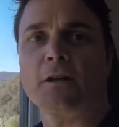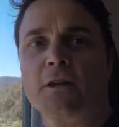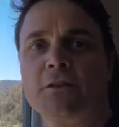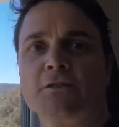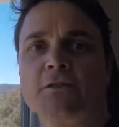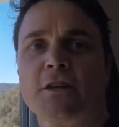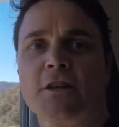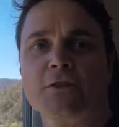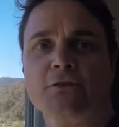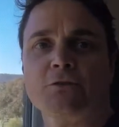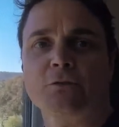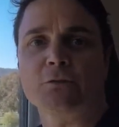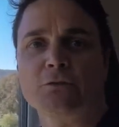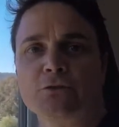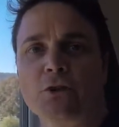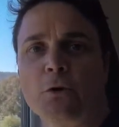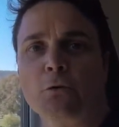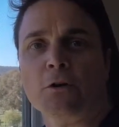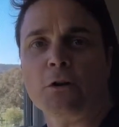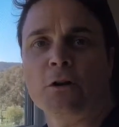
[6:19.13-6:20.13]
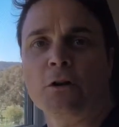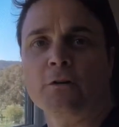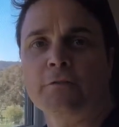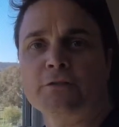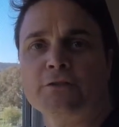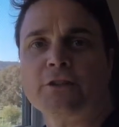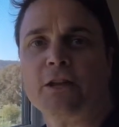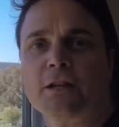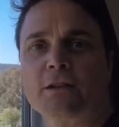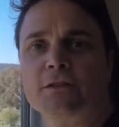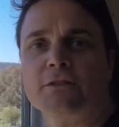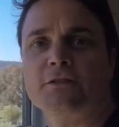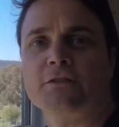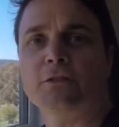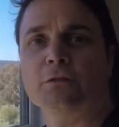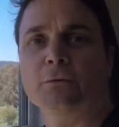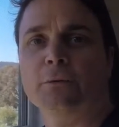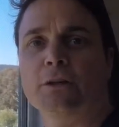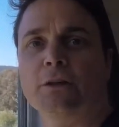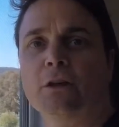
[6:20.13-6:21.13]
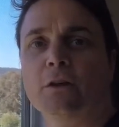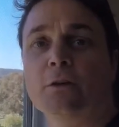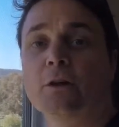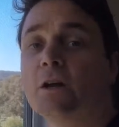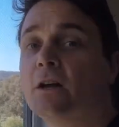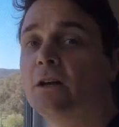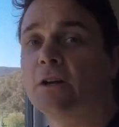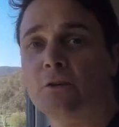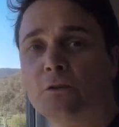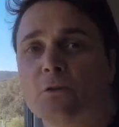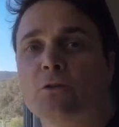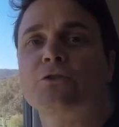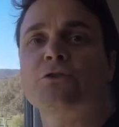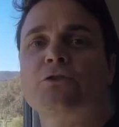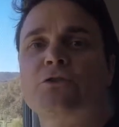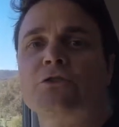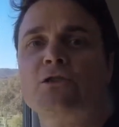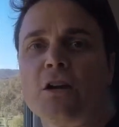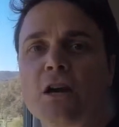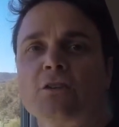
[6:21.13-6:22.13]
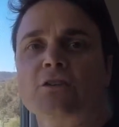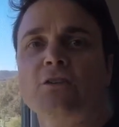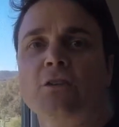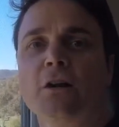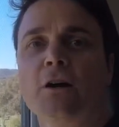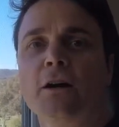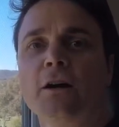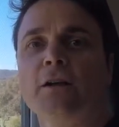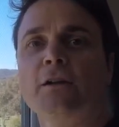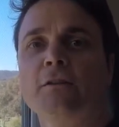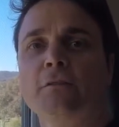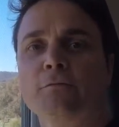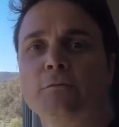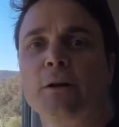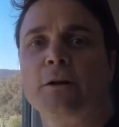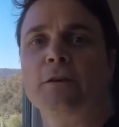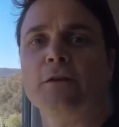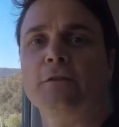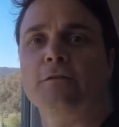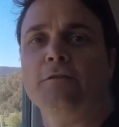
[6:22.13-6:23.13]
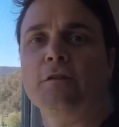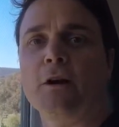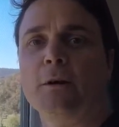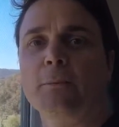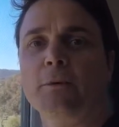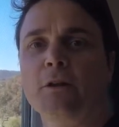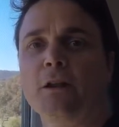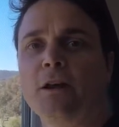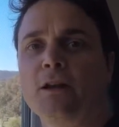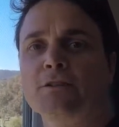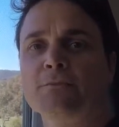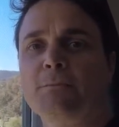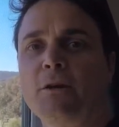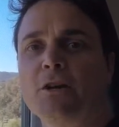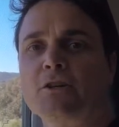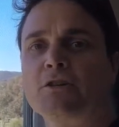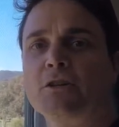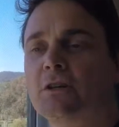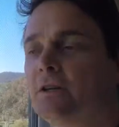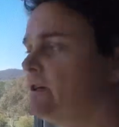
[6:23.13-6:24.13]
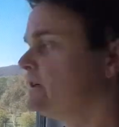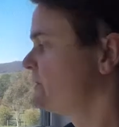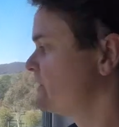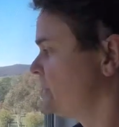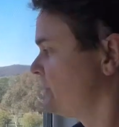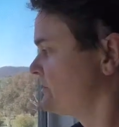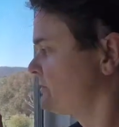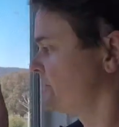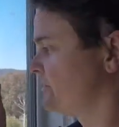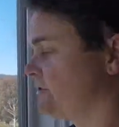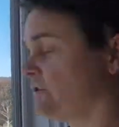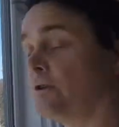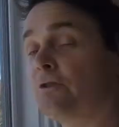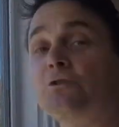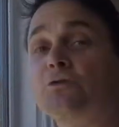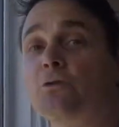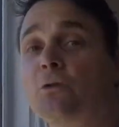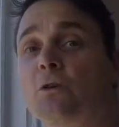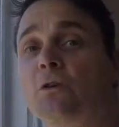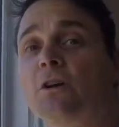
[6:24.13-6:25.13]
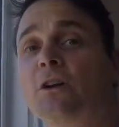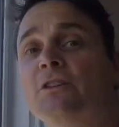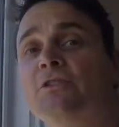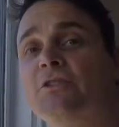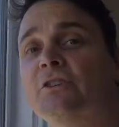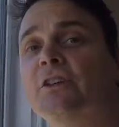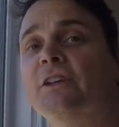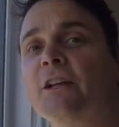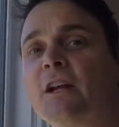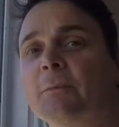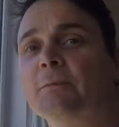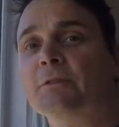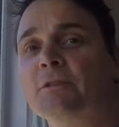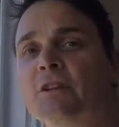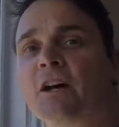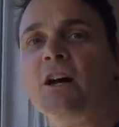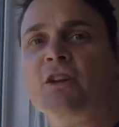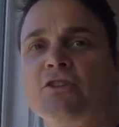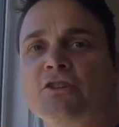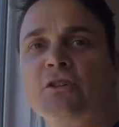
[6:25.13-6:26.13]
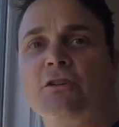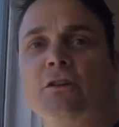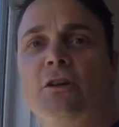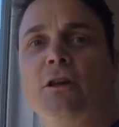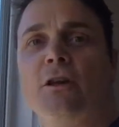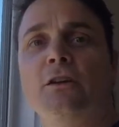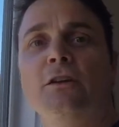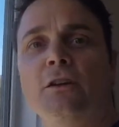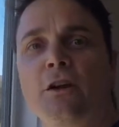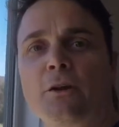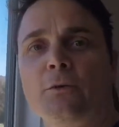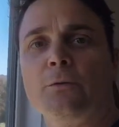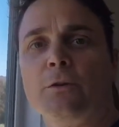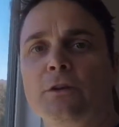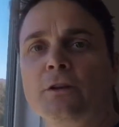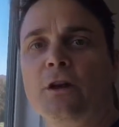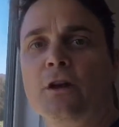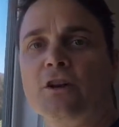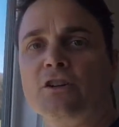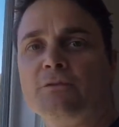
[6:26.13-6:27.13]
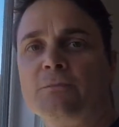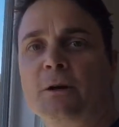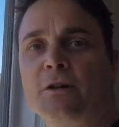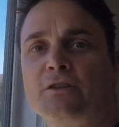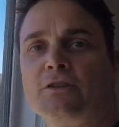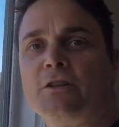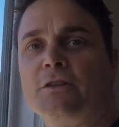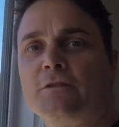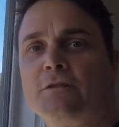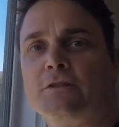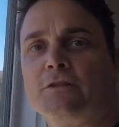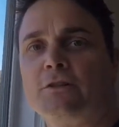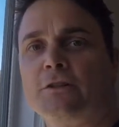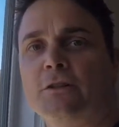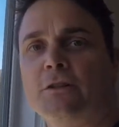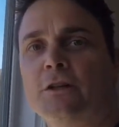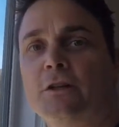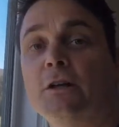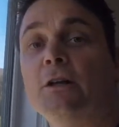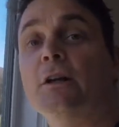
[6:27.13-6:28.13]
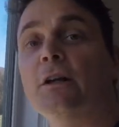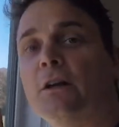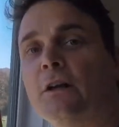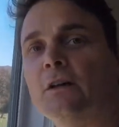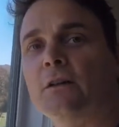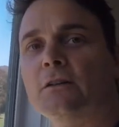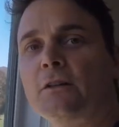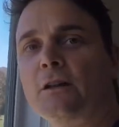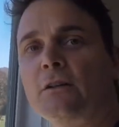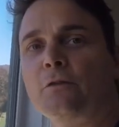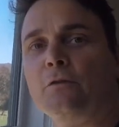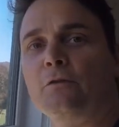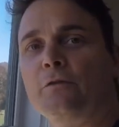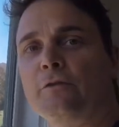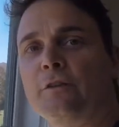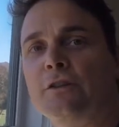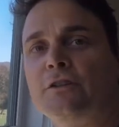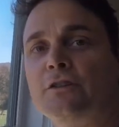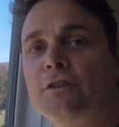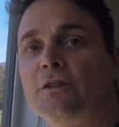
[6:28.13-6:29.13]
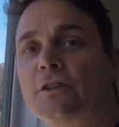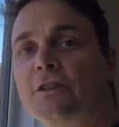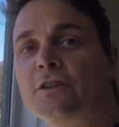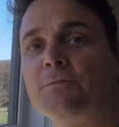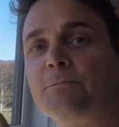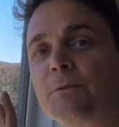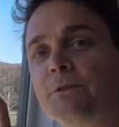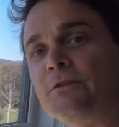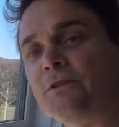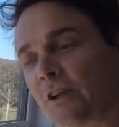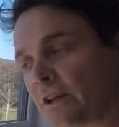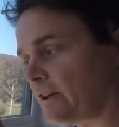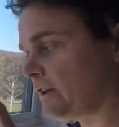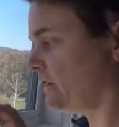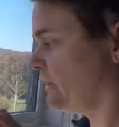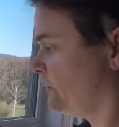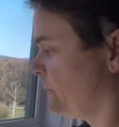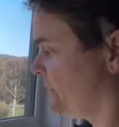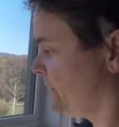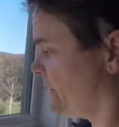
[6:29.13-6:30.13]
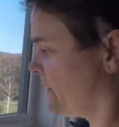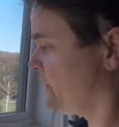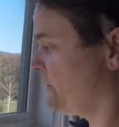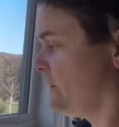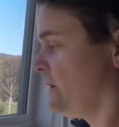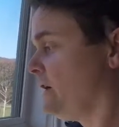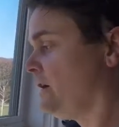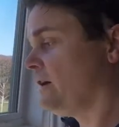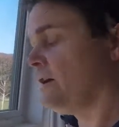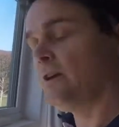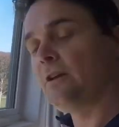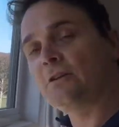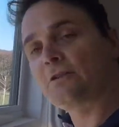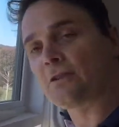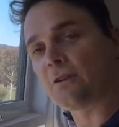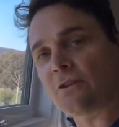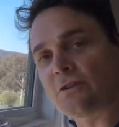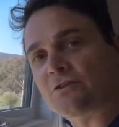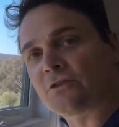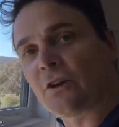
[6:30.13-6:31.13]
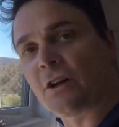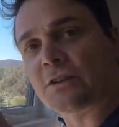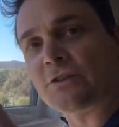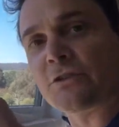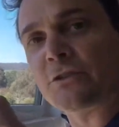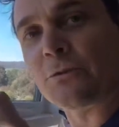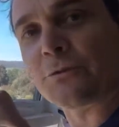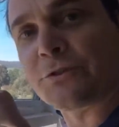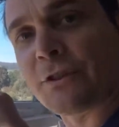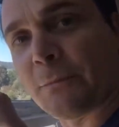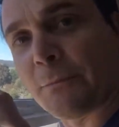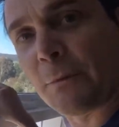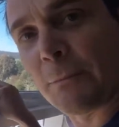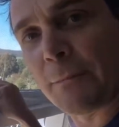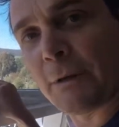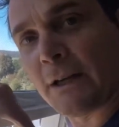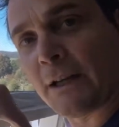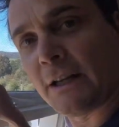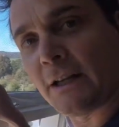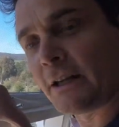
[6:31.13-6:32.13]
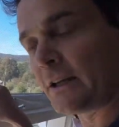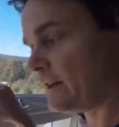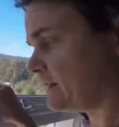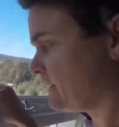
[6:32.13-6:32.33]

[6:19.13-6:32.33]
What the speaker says: There's the result of a stainless steel window. It looks just like regular fiberglass mesh, just is a lot stronger. Until you get up and touch it, you don't really notice much difference. Another little feature to this particular window, it's got this nice little timber beading